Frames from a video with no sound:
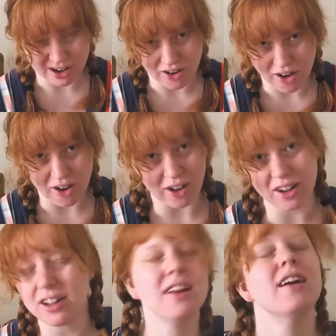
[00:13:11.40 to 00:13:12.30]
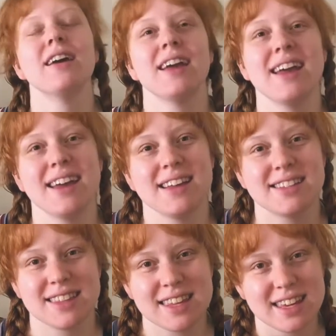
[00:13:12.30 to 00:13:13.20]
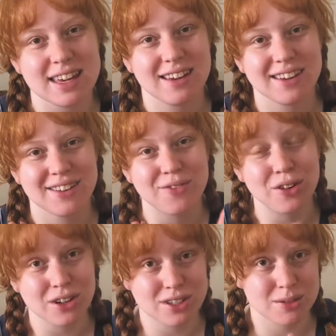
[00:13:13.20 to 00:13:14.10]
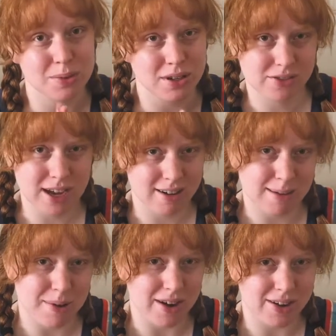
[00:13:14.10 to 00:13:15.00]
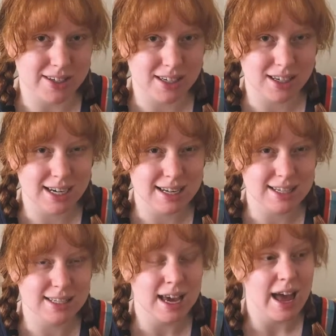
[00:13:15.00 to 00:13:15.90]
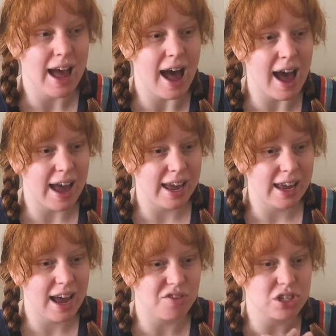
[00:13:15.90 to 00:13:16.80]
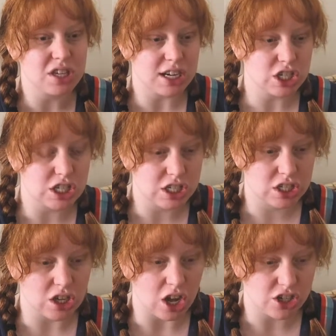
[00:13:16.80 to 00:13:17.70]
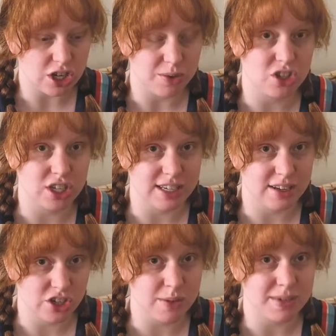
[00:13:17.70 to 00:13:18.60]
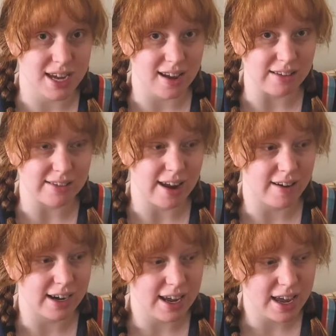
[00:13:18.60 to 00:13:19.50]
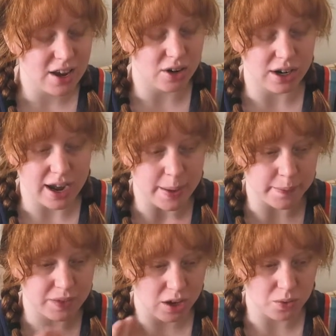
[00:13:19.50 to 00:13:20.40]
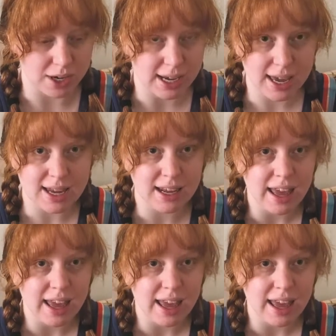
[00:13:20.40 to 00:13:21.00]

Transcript: haul is the first book of the Harry Potter series. I have such nostalgia with Jim Dale narrating it, or reading it.